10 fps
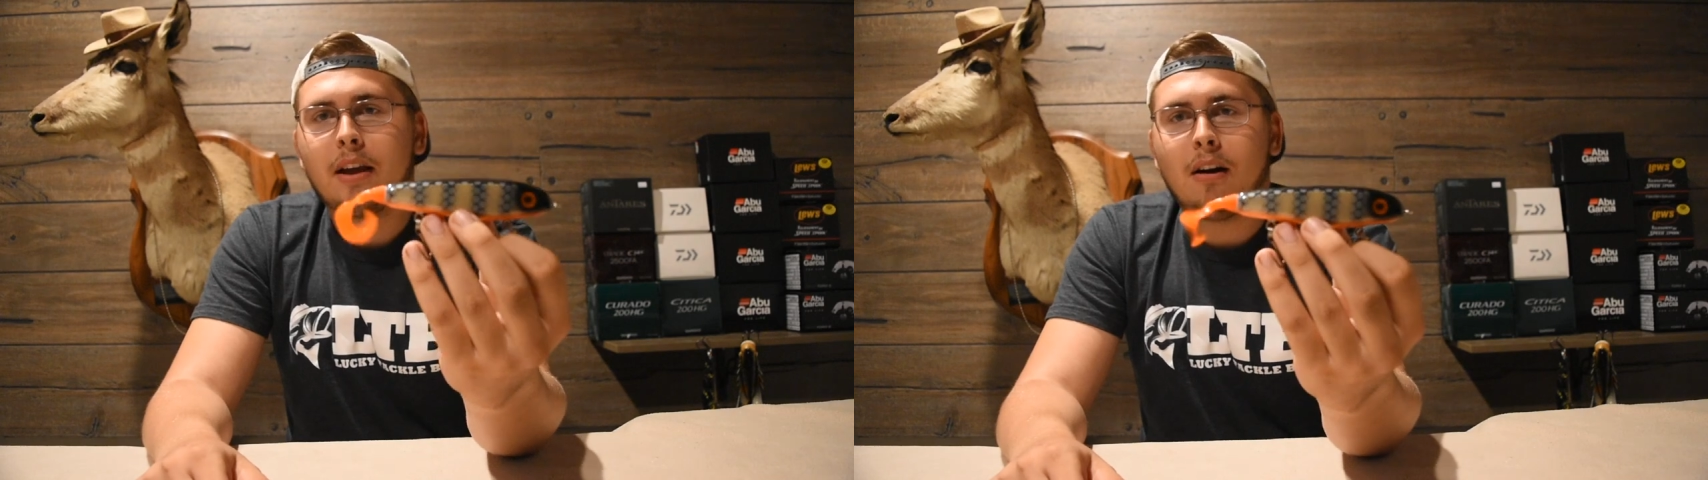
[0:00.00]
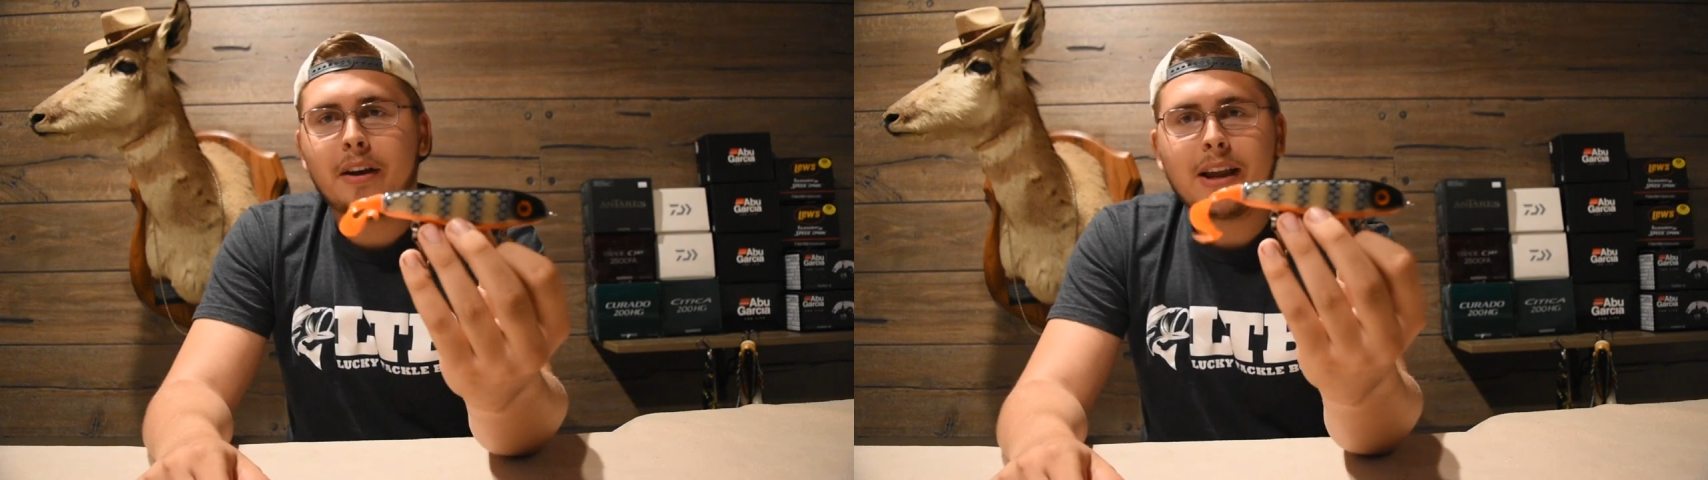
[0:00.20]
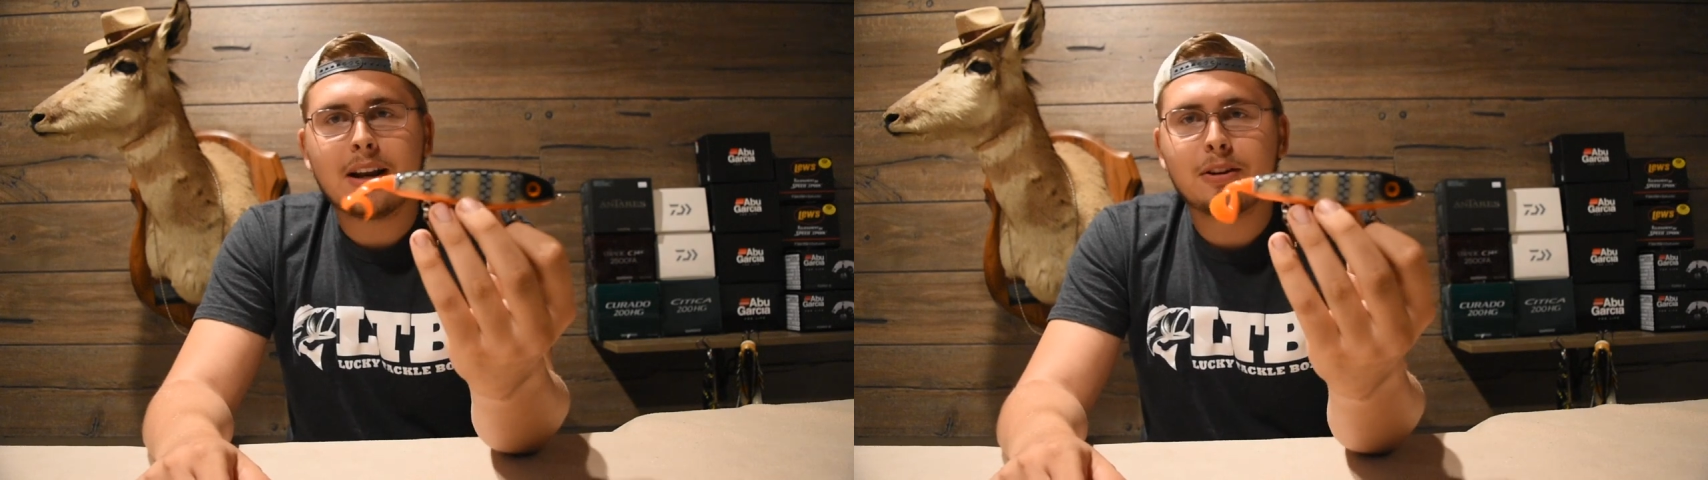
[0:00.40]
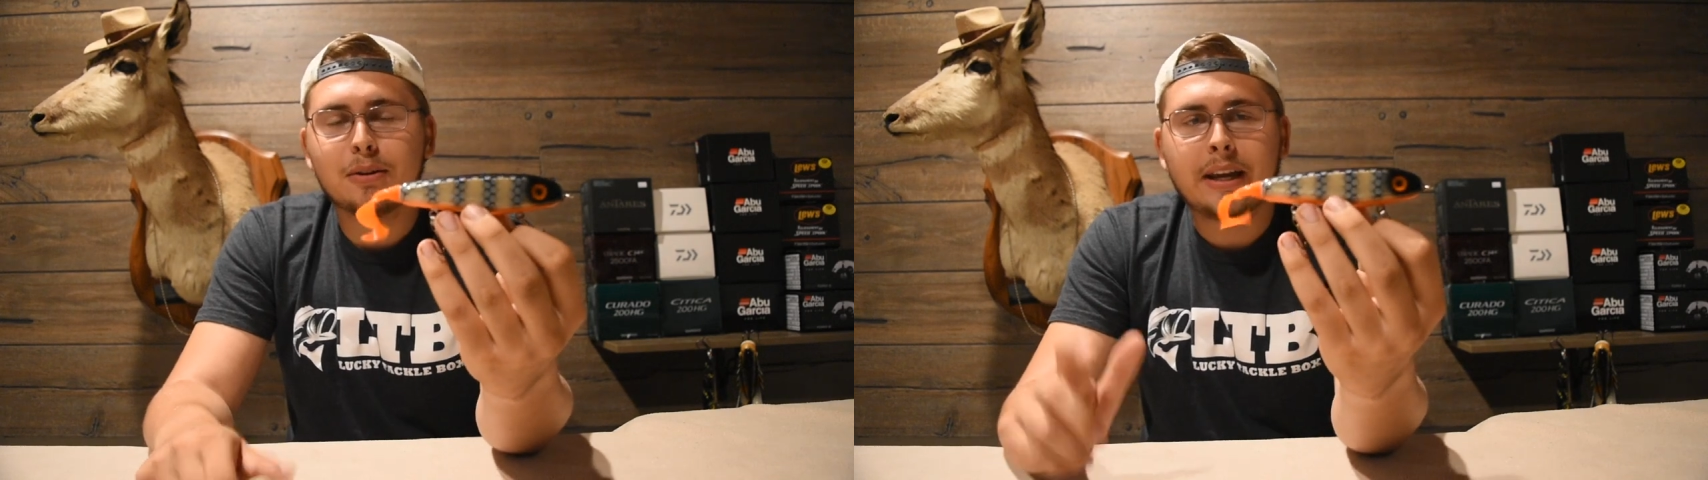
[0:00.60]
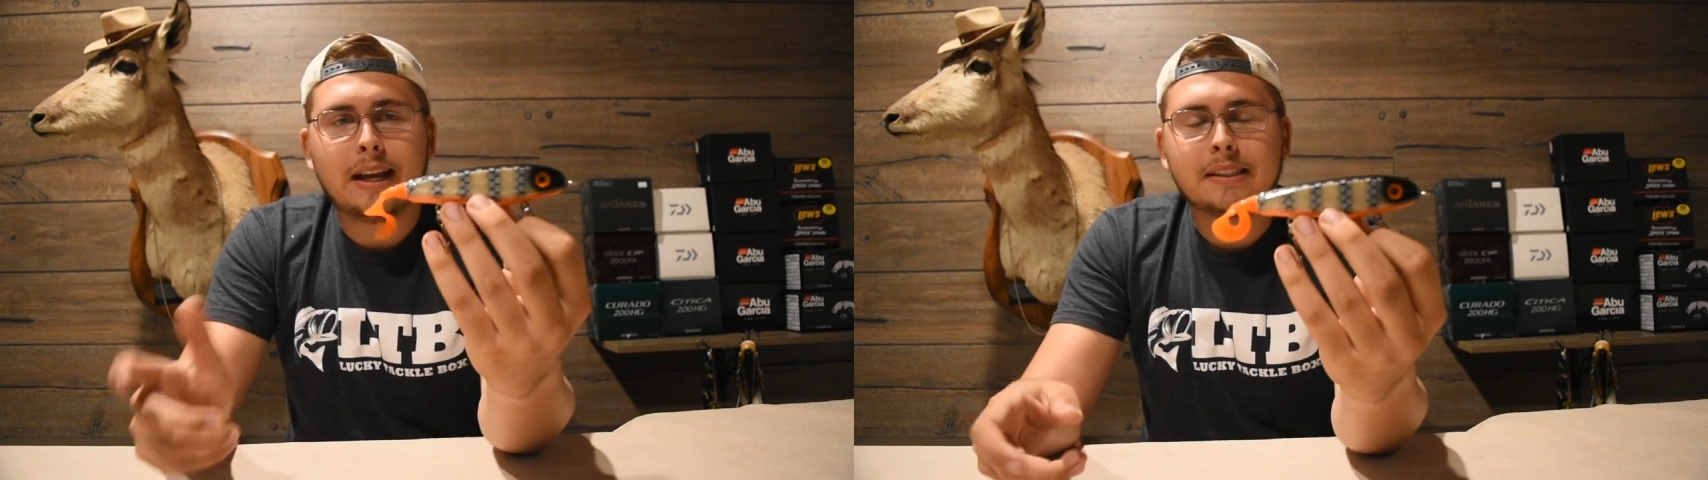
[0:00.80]
All you gotta do
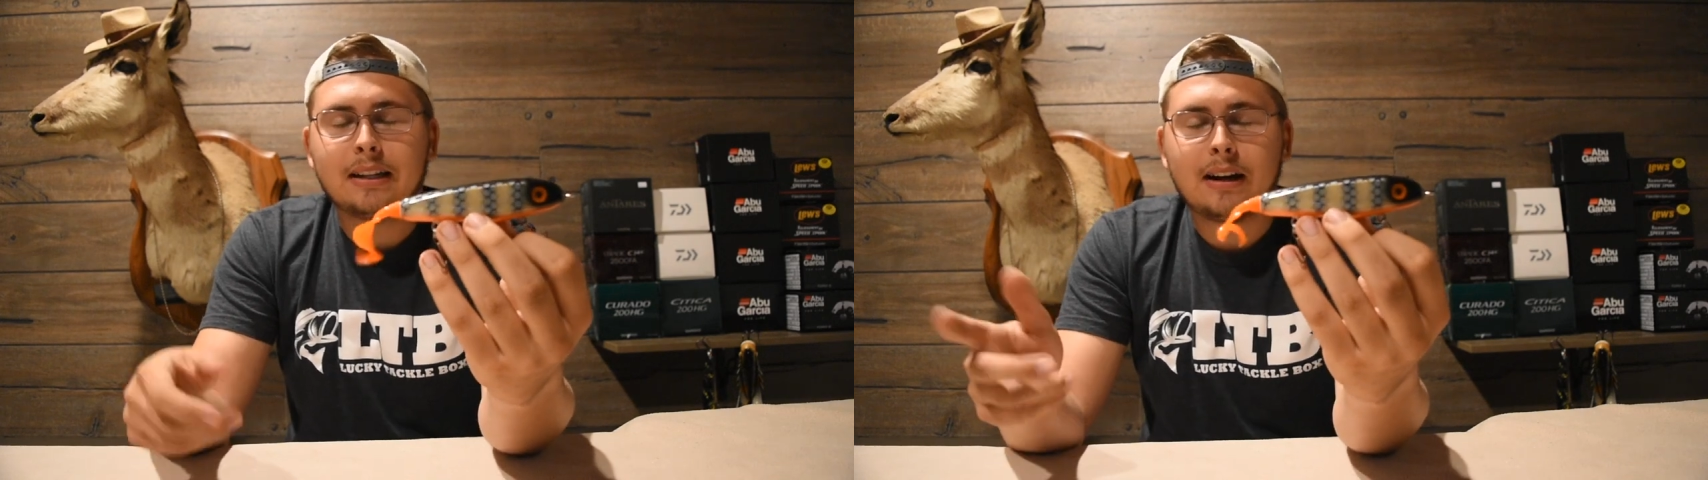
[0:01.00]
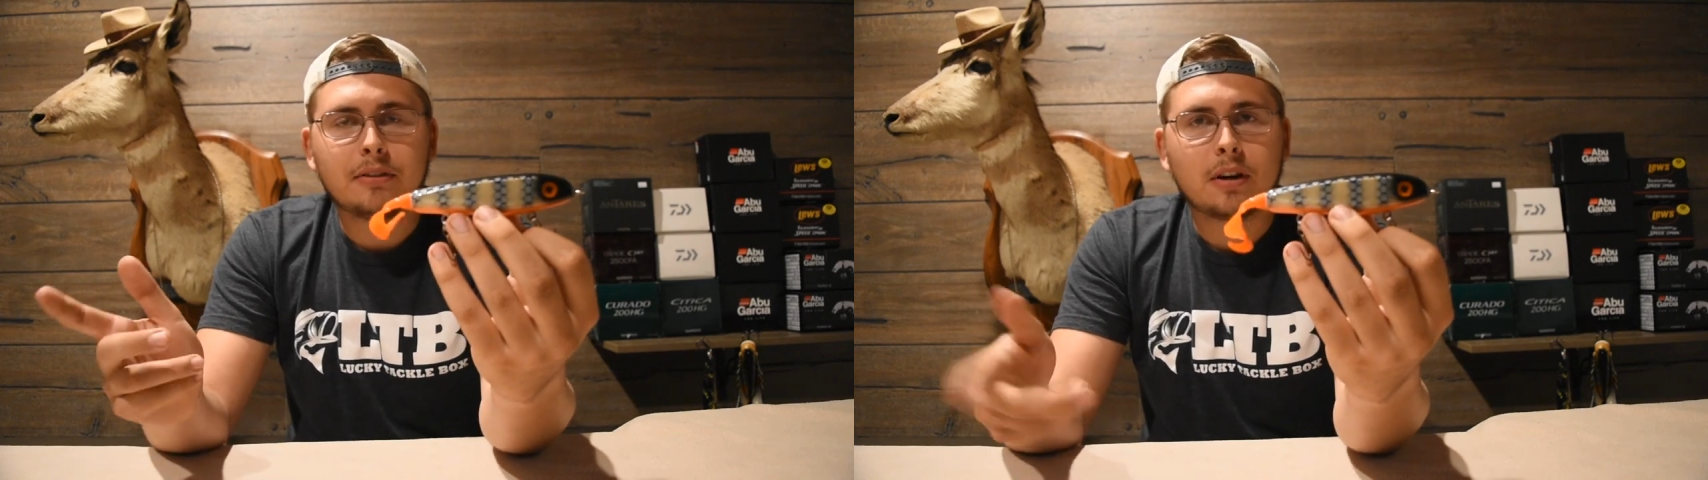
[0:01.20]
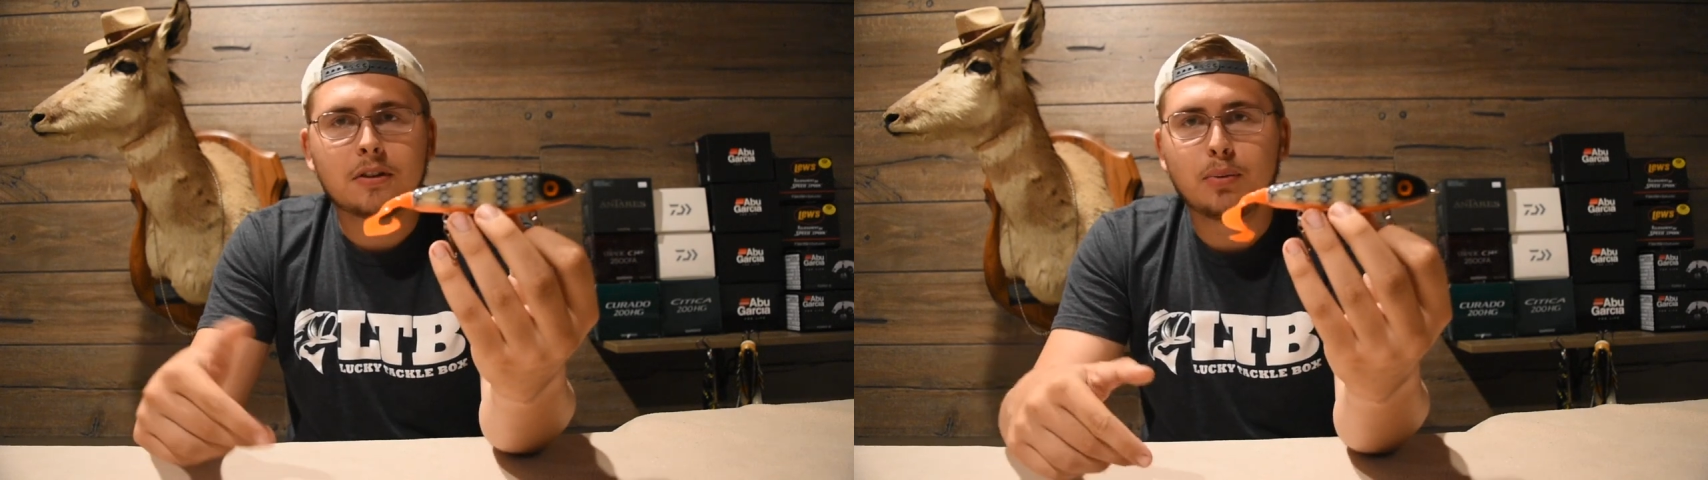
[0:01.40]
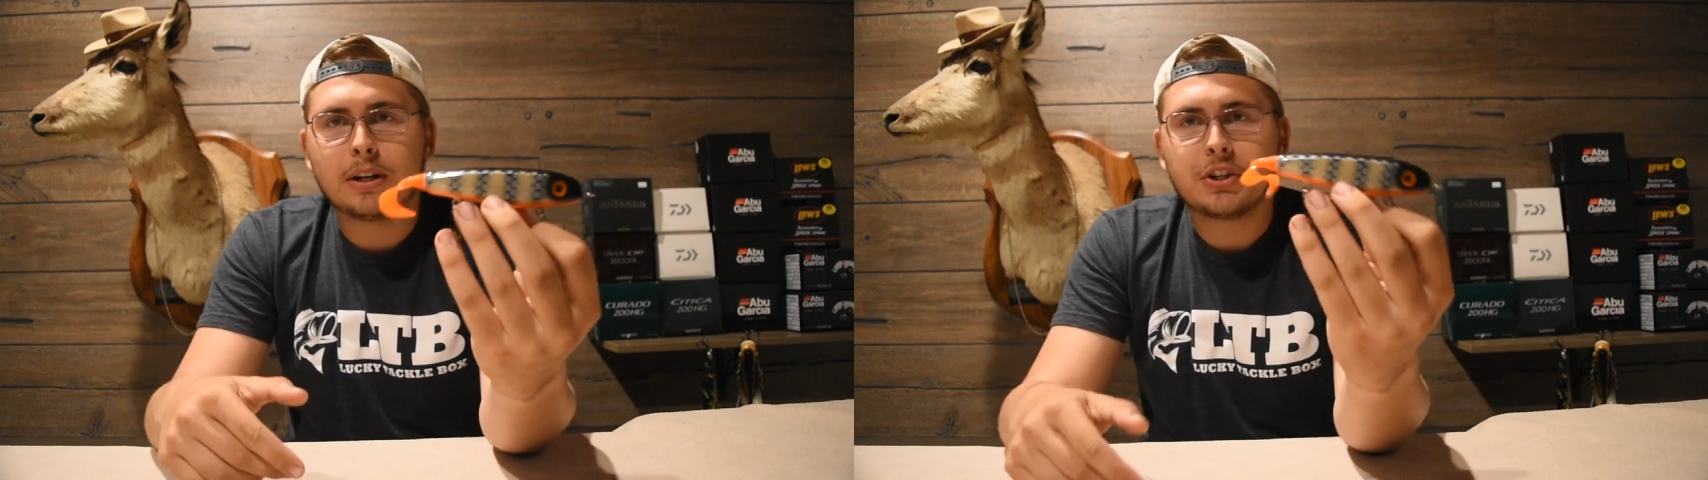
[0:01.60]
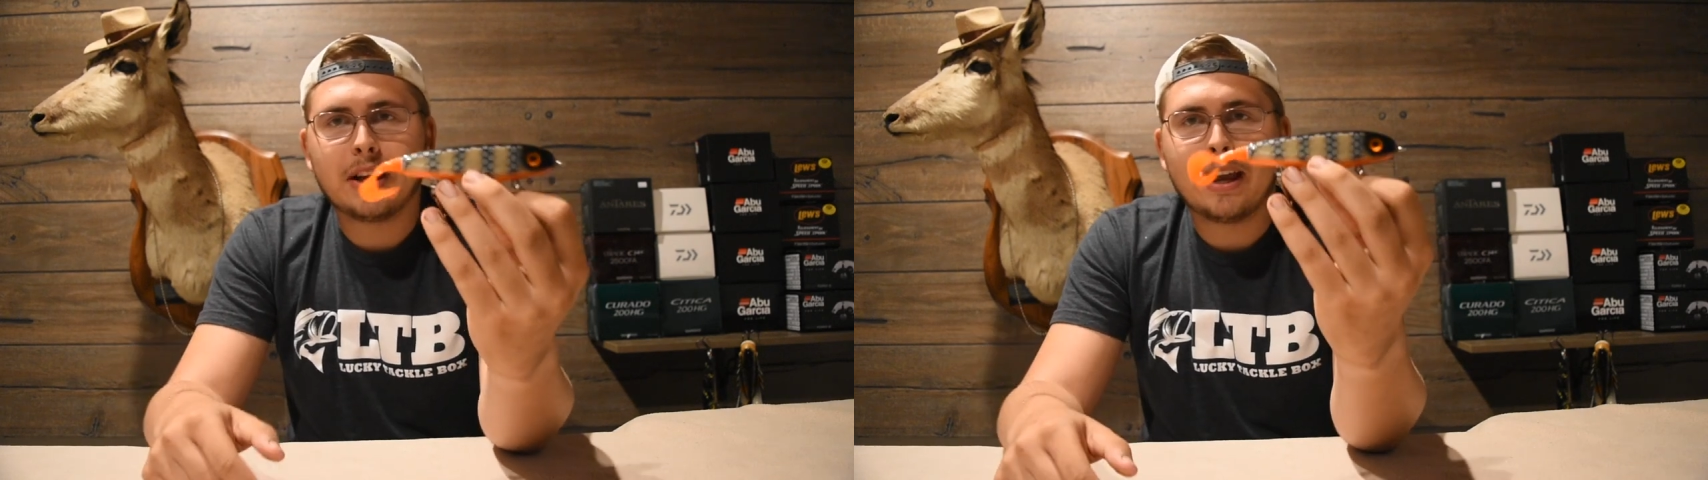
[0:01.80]
is cast it out there, twitch it.